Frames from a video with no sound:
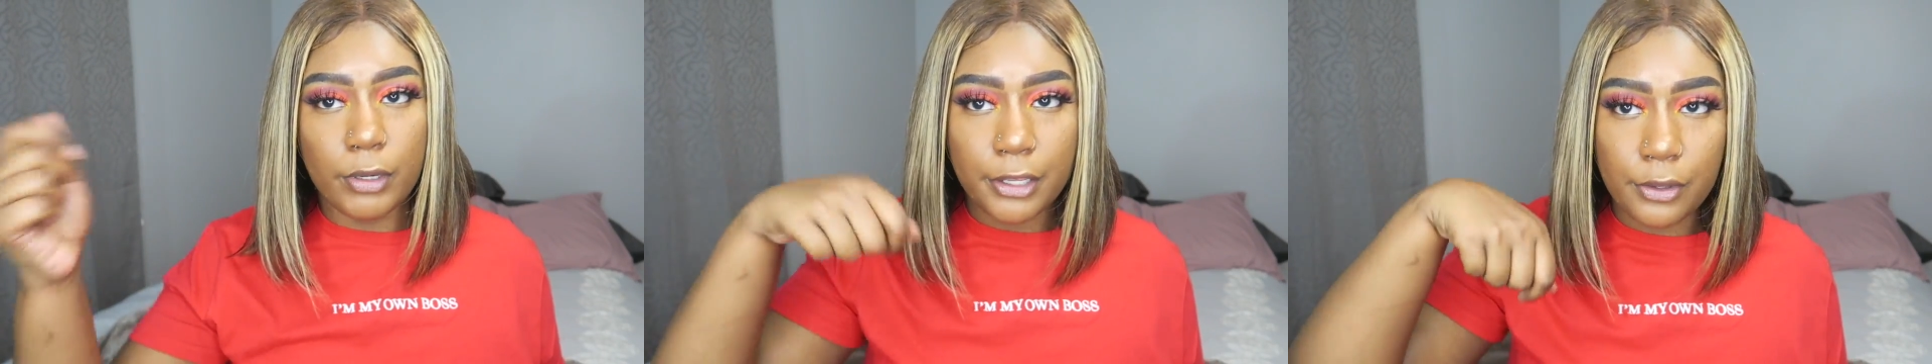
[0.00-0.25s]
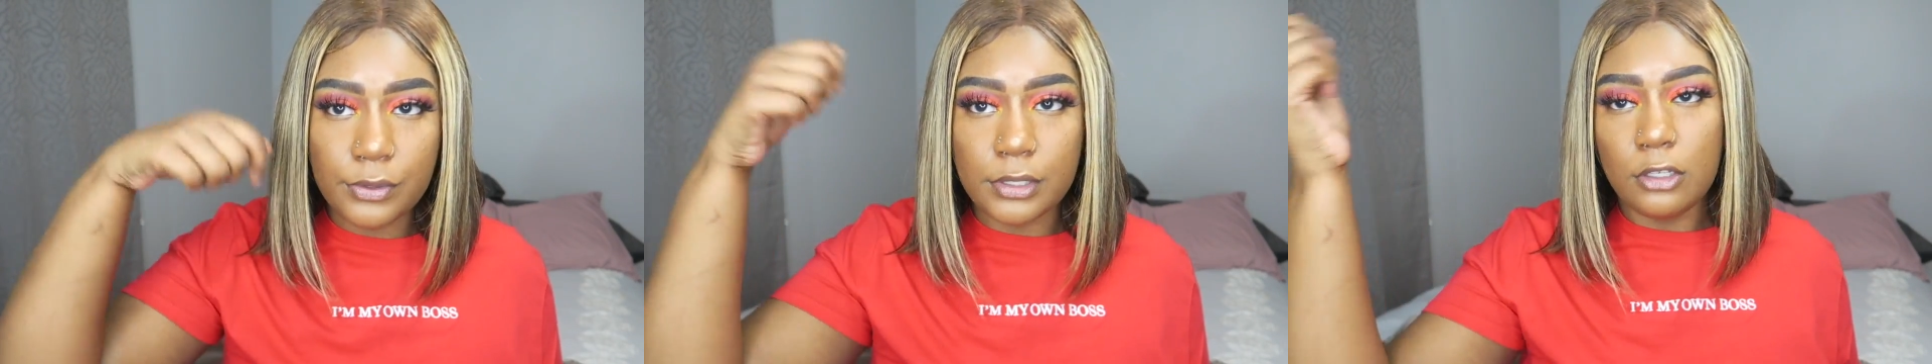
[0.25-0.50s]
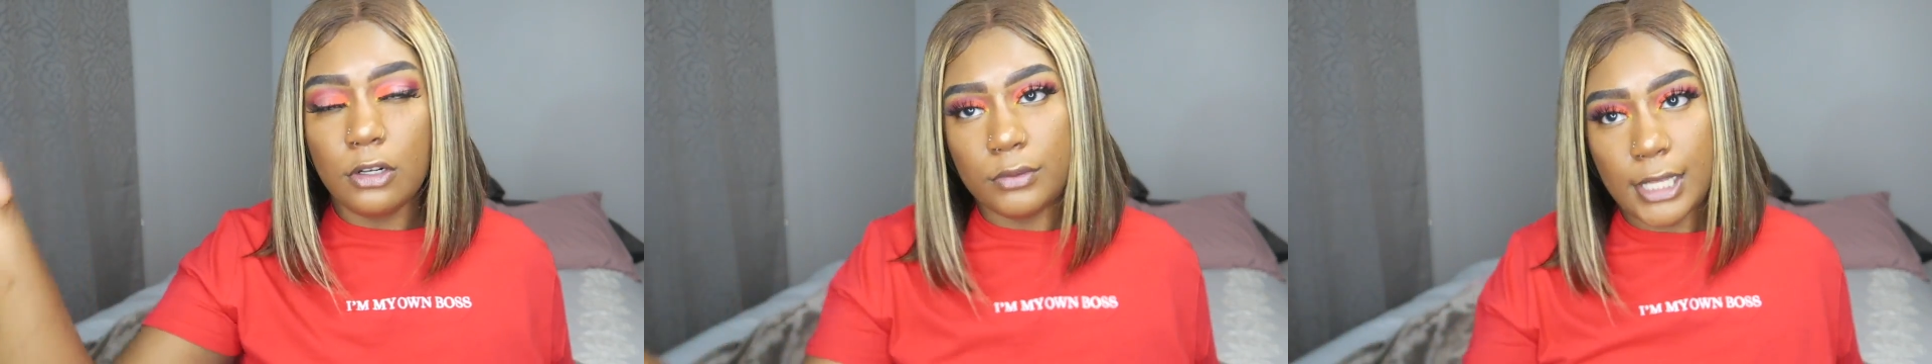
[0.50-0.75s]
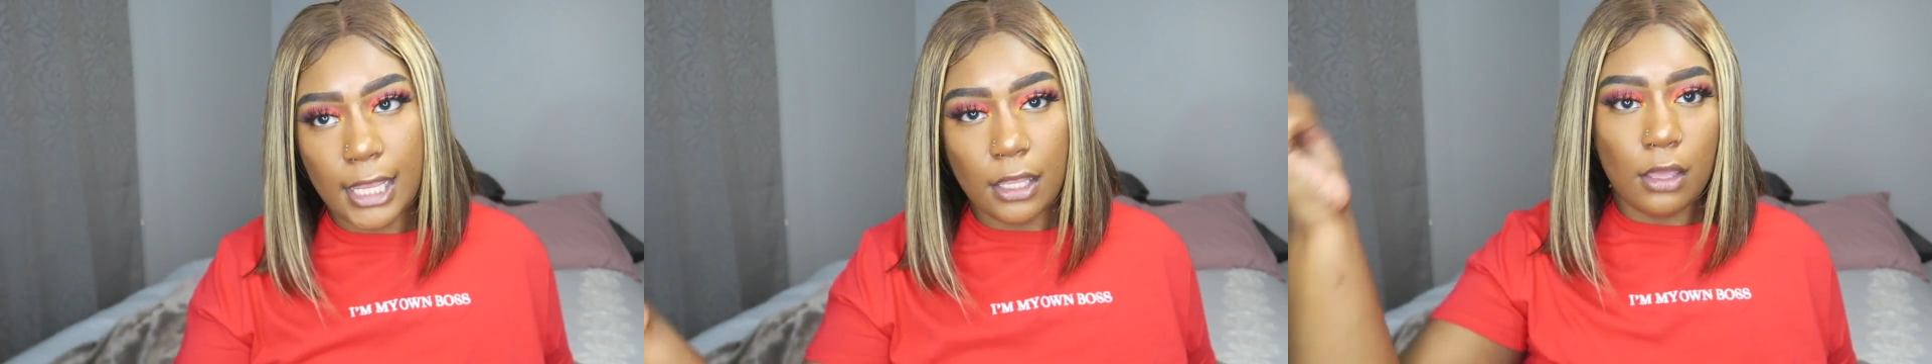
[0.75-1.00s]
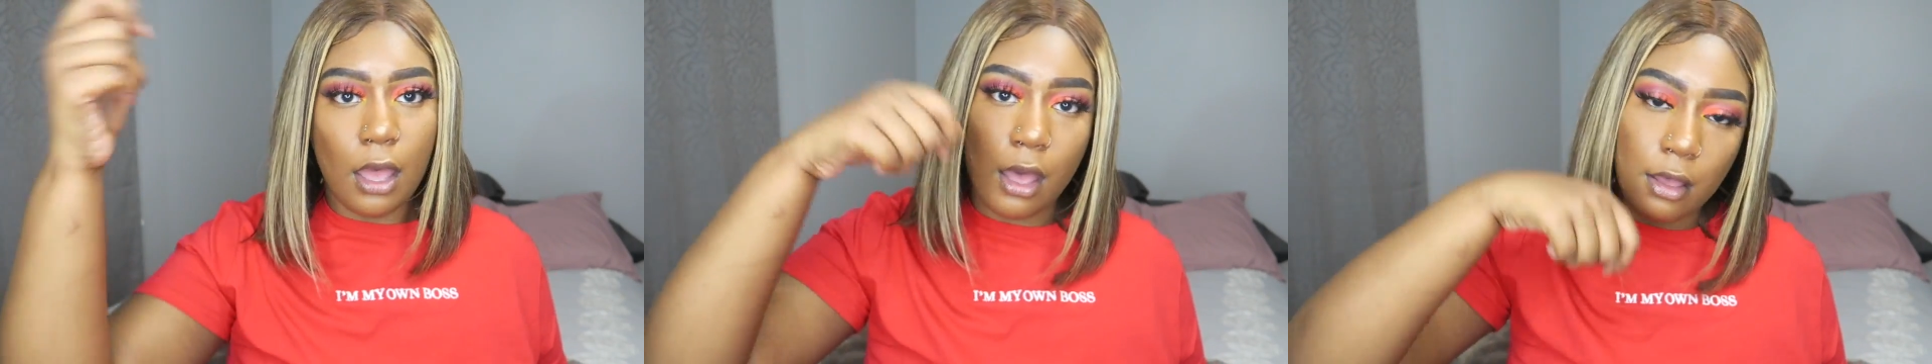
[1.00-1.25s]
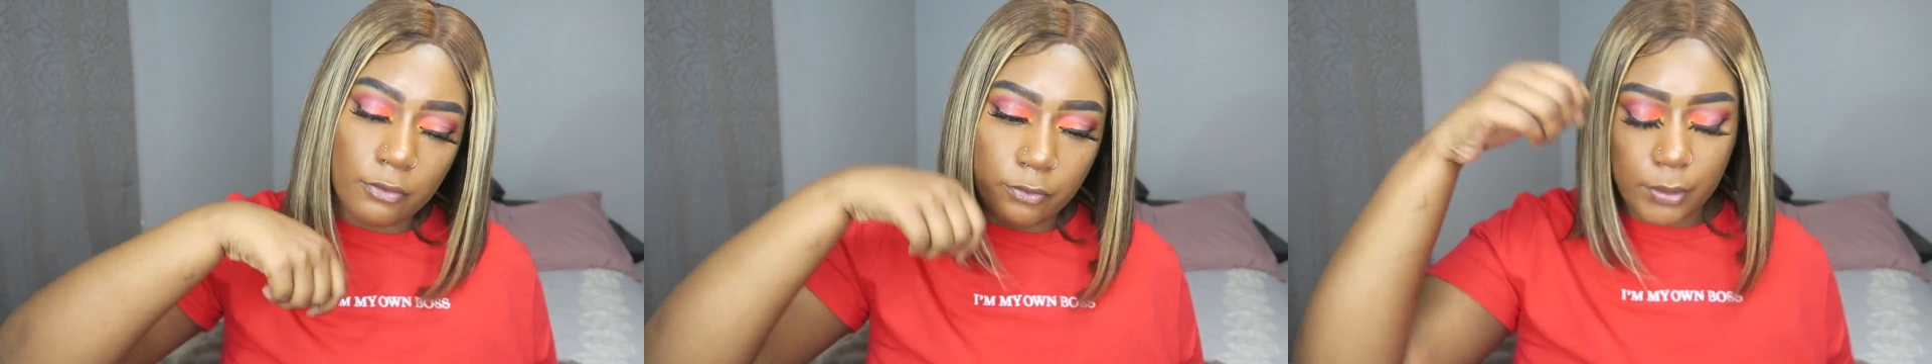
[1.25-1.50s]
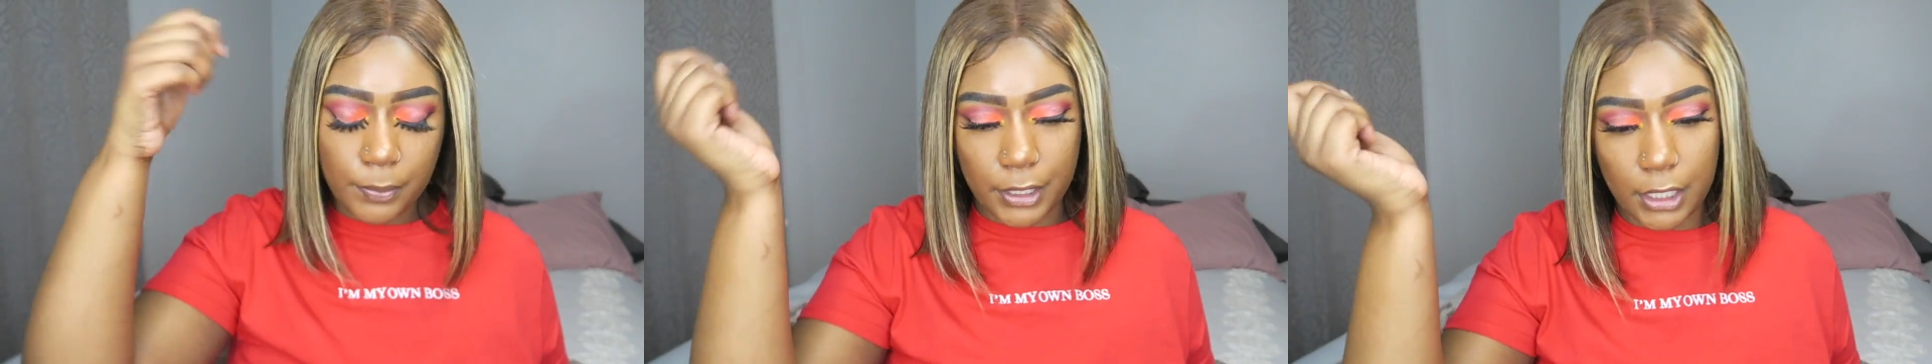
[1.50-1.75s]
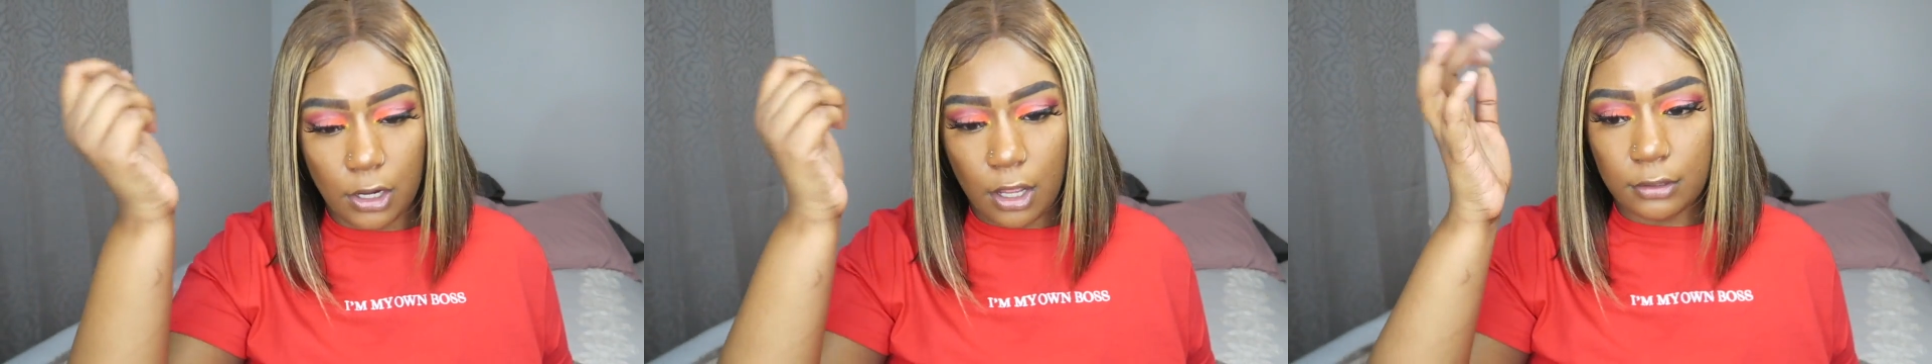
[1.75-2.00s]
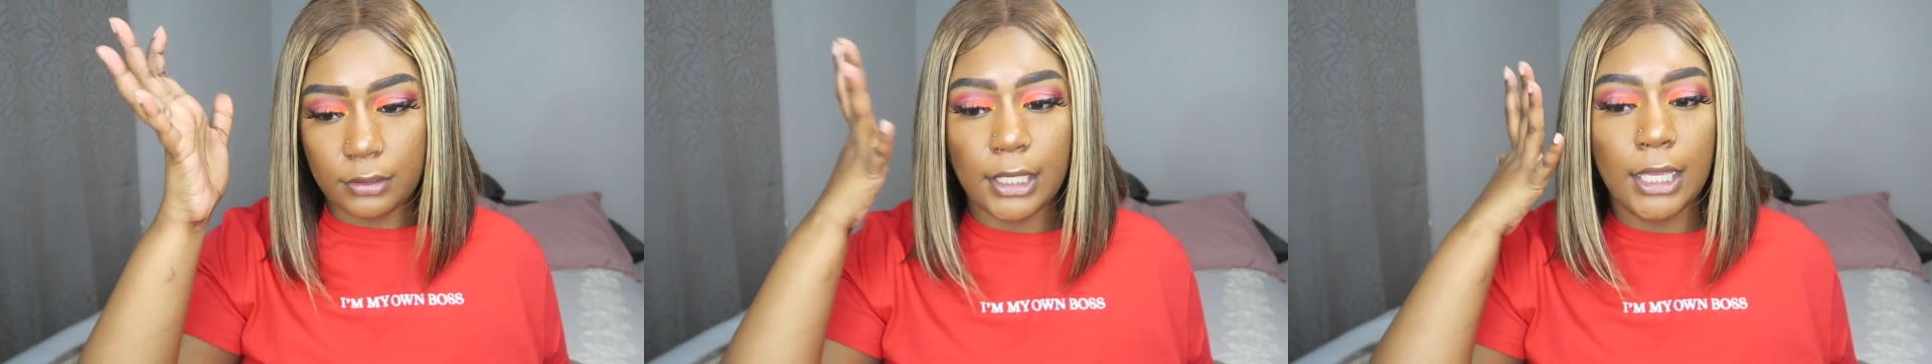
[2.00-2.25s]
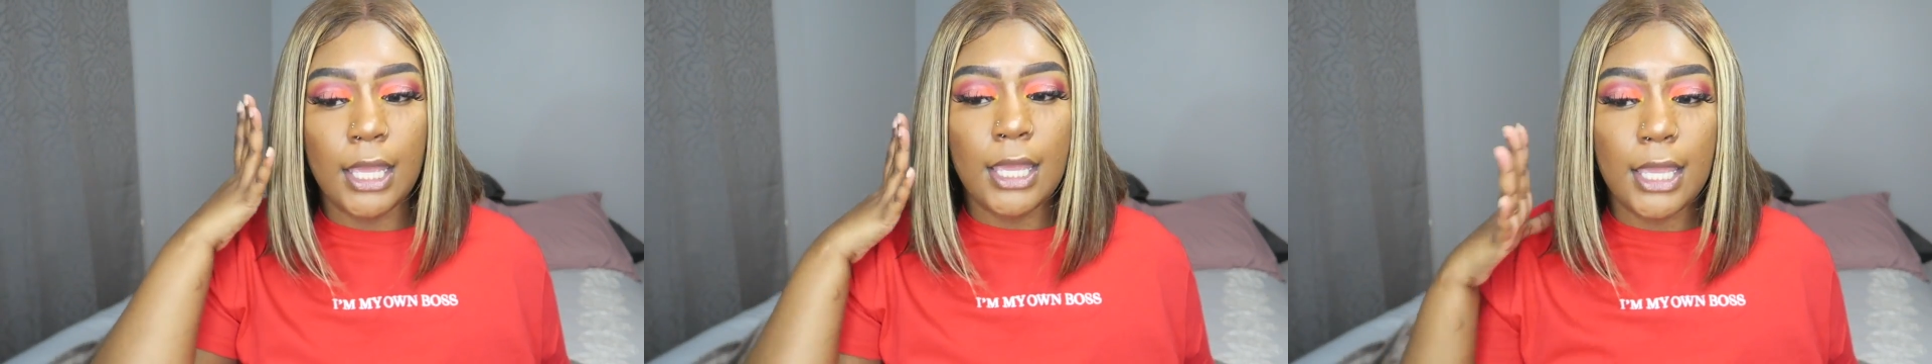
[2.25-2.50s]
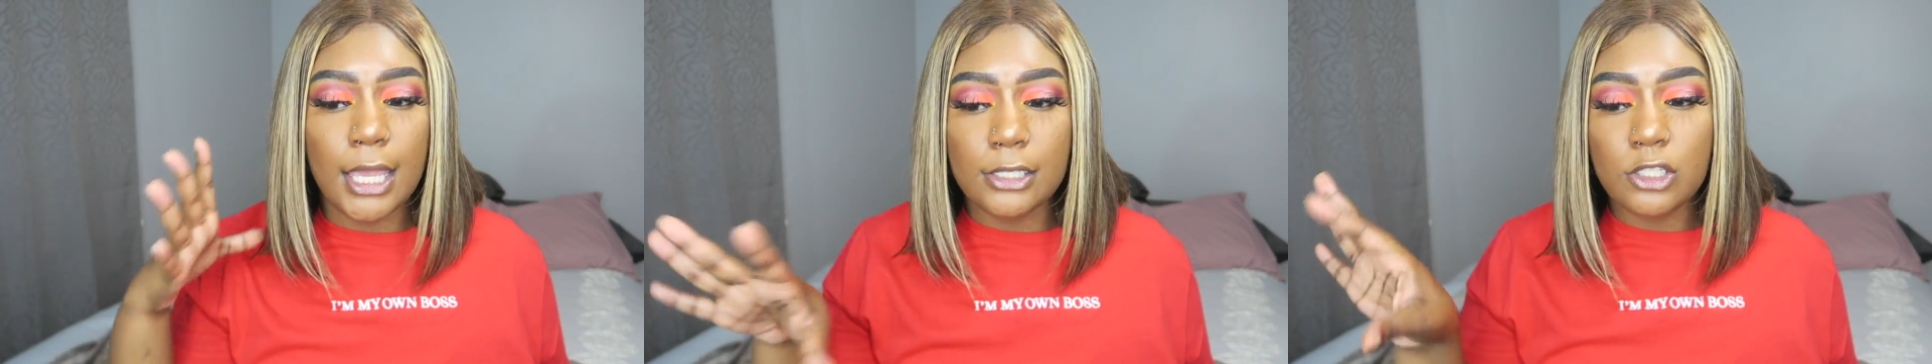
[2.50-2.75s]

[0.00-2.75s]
reuse, you know, taking off, re-putting it on, it